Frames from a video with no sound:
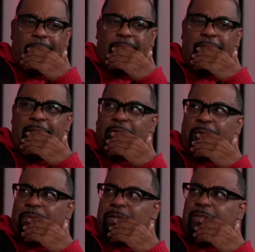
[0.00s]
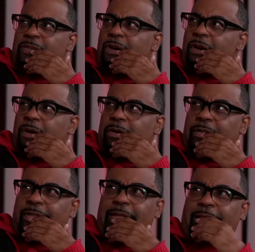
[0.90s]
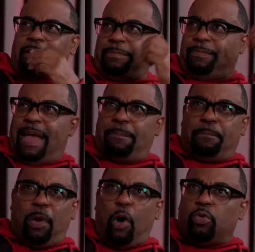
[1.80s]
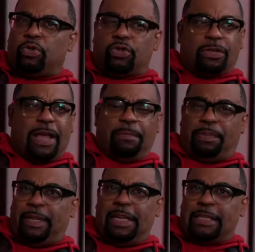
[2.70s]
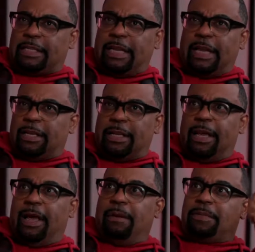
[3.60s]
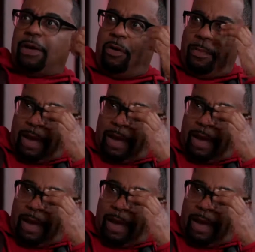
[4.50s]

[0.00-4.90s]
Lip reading: and they held up this song. They had posters like, please sing. I was like, oh